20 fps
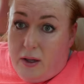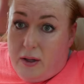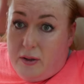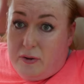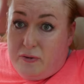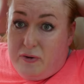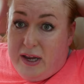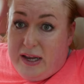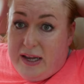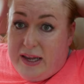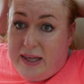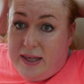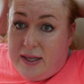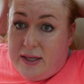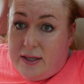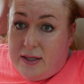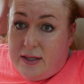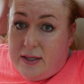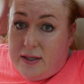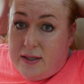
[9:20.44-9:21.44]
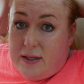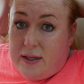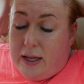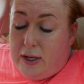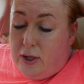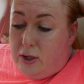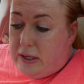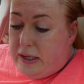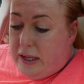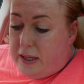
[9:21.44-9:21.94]
Really? I
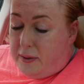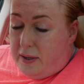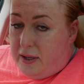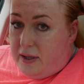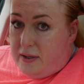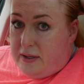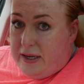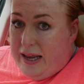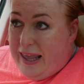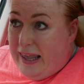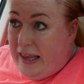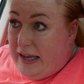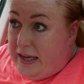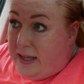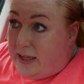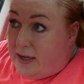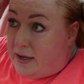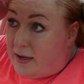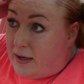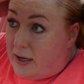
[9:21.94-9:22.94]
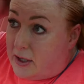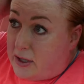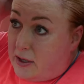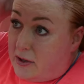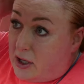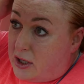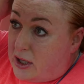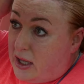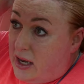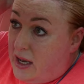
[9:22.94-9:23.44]
look like an alien. I look
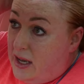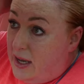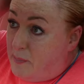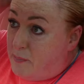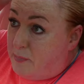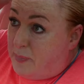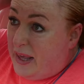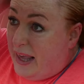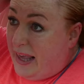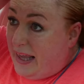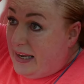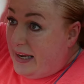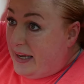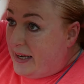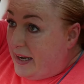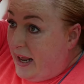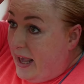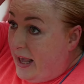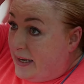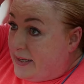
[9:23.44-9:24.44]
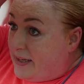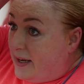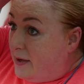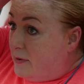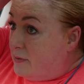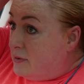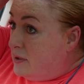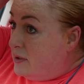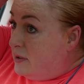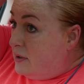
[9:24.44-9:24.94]
like I got a lumpy alien head now.